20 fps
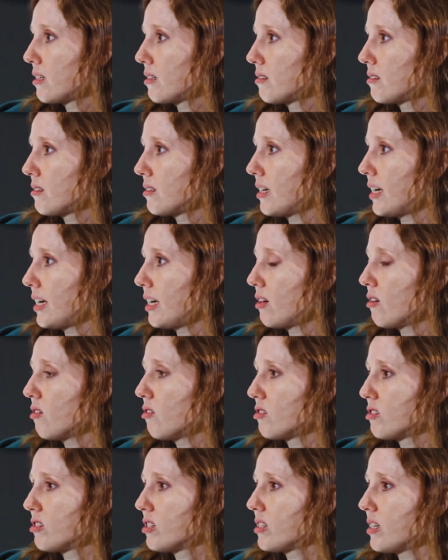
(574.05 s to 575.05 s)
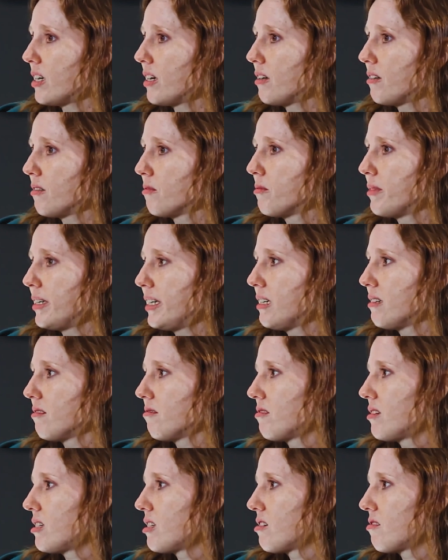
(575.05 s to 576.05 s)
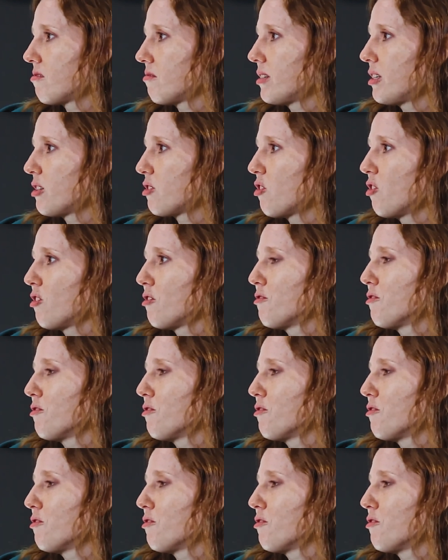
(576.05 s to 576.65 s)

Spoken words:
They aren't so, we can't